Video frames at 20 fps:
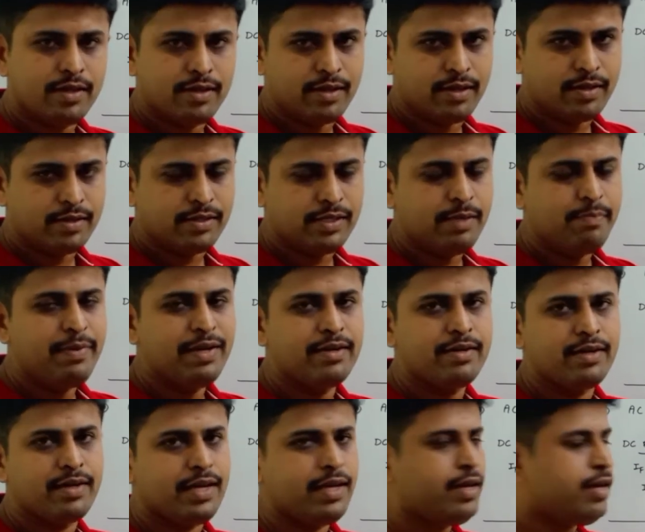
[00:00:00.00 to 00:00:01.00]

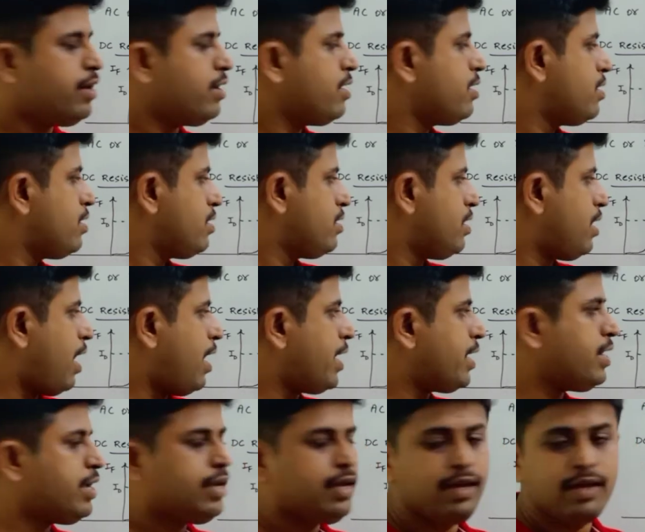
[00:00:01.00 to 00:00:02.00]
similarly
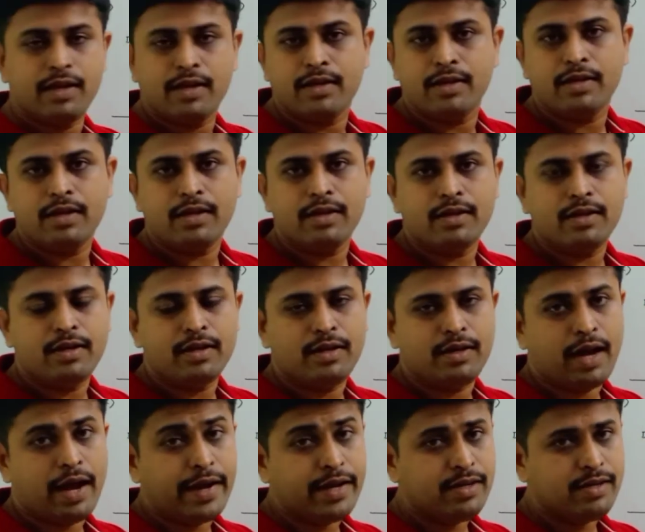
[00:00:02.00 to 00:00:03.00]
ID,
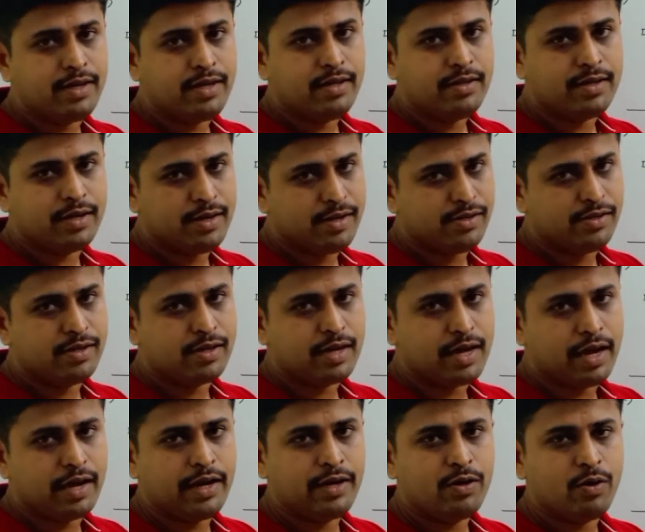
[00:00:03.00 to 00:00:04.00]
that is the
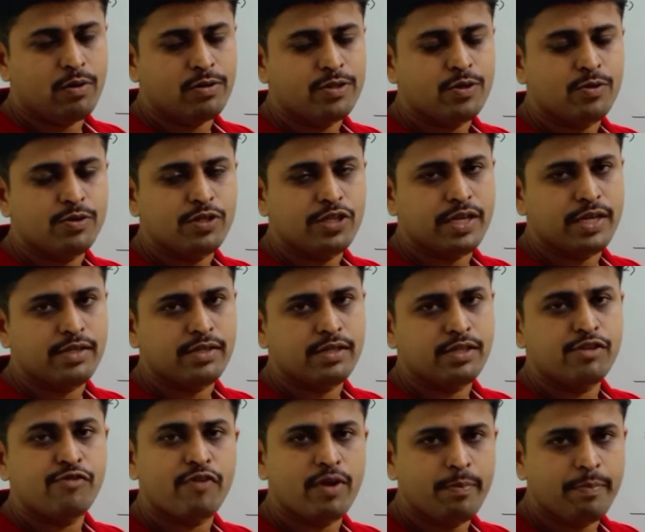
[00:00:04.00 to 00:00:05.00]
current, also
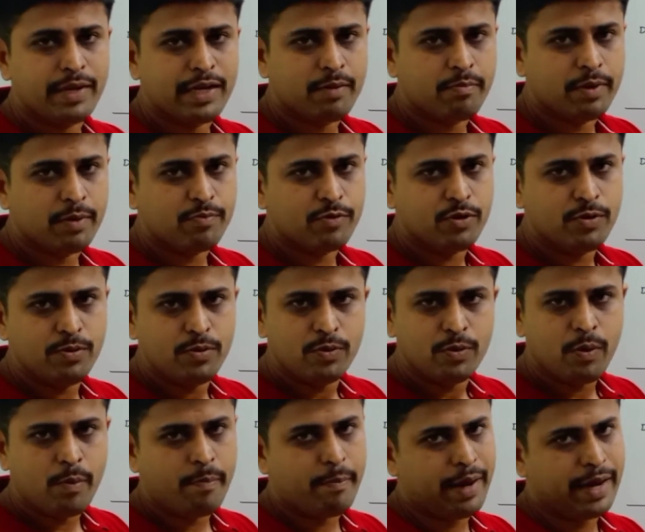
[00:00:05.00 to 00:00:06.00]
changes from minimum
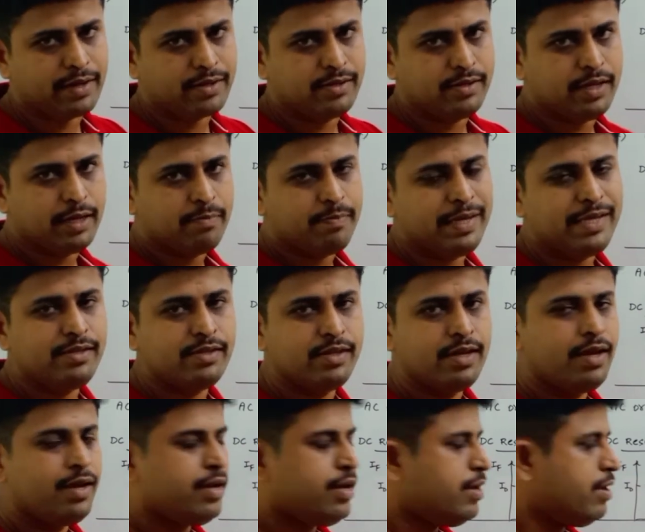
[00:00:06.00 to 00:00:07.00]
to max. That
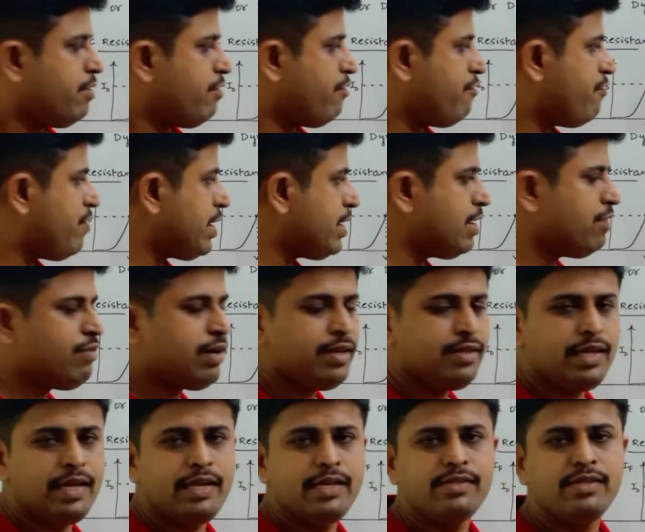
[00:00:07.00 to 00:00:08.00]
means whenever
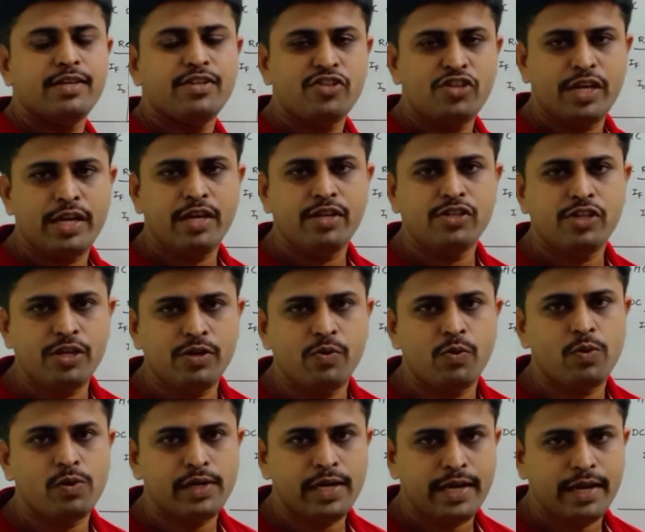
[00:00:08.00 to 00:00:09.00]
there is a change in
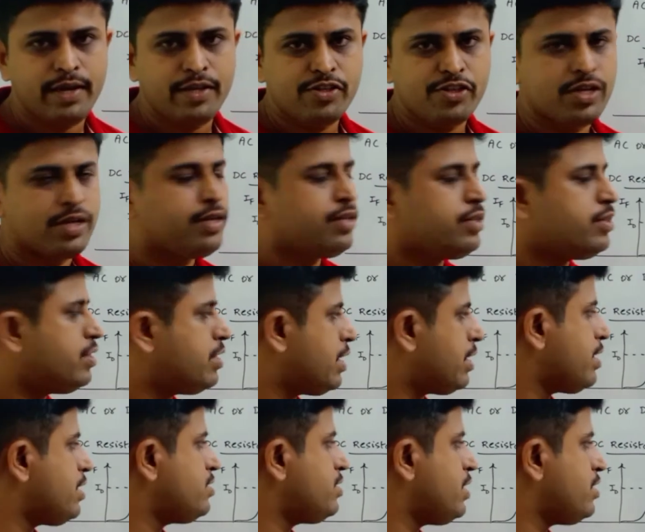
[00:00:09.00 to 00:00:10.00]
voltage, there
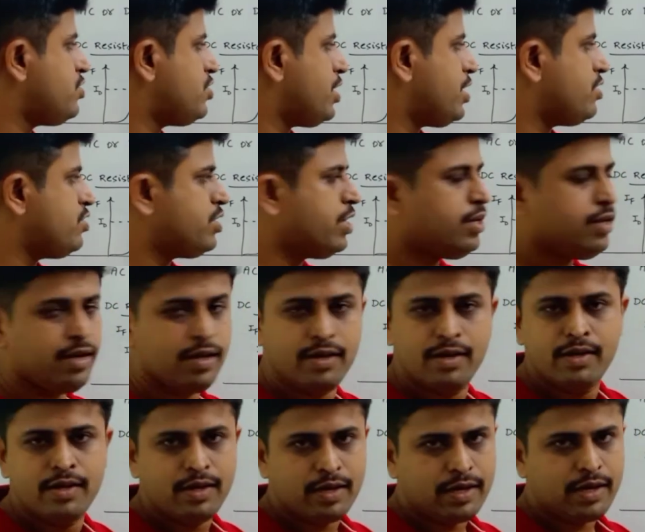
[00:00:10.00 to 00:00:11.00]
is a change
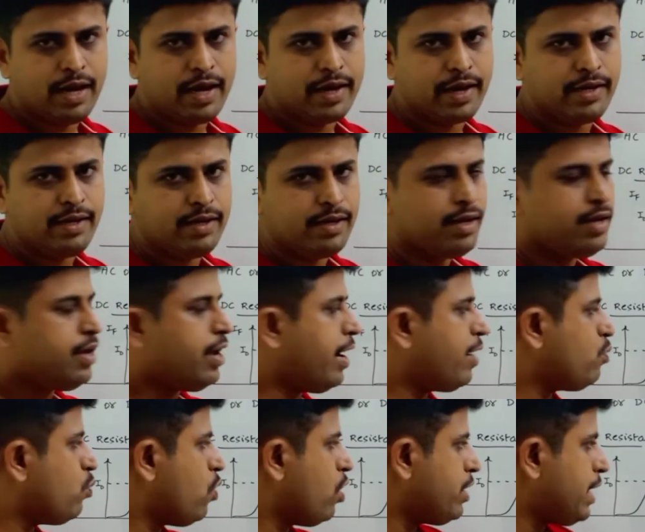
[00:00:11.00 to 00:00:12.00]
in current.
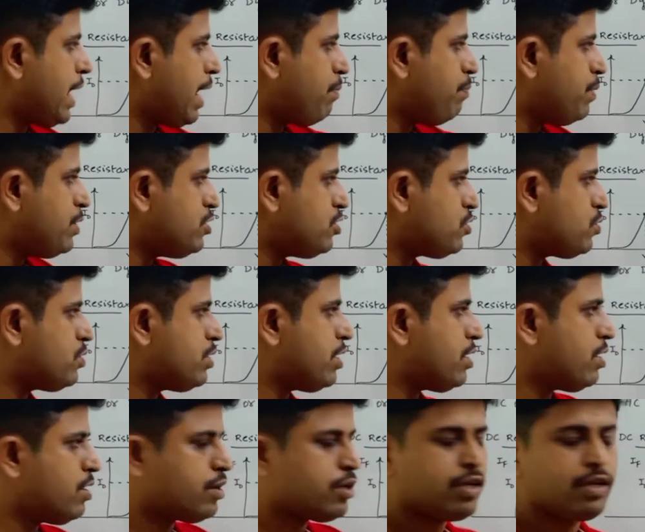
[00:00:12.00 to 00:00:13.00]
And what happens to
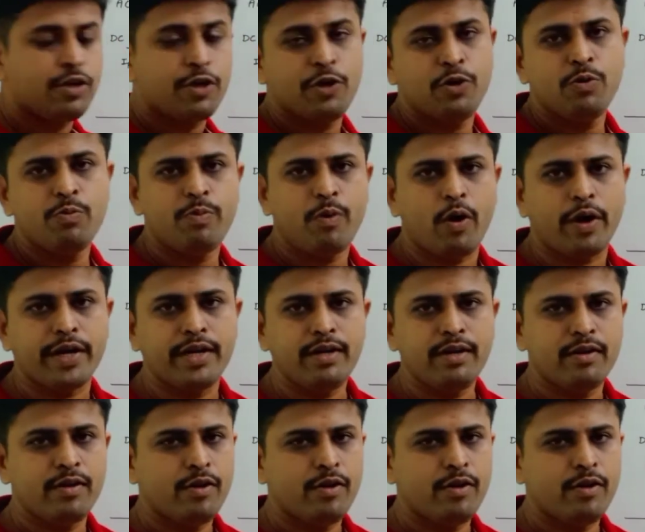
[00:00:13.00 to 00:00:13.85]
the Q point,